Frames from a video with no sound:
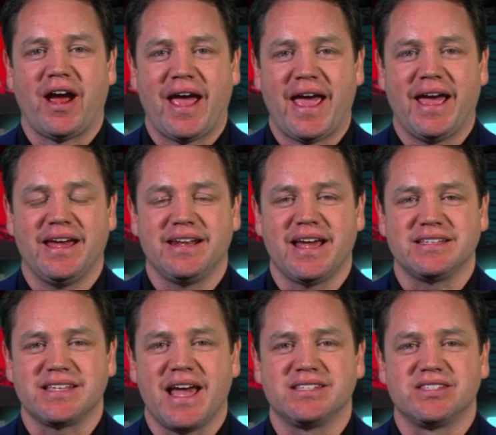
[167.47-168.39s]
ahead
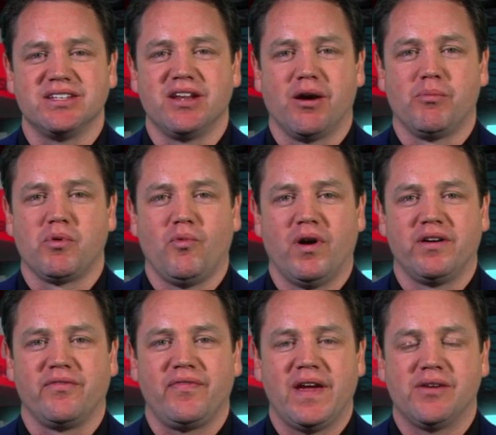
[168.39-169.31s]
as, as the number
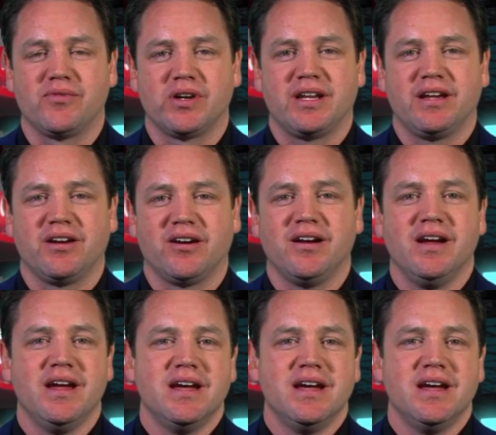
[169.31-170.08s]
one favorite here.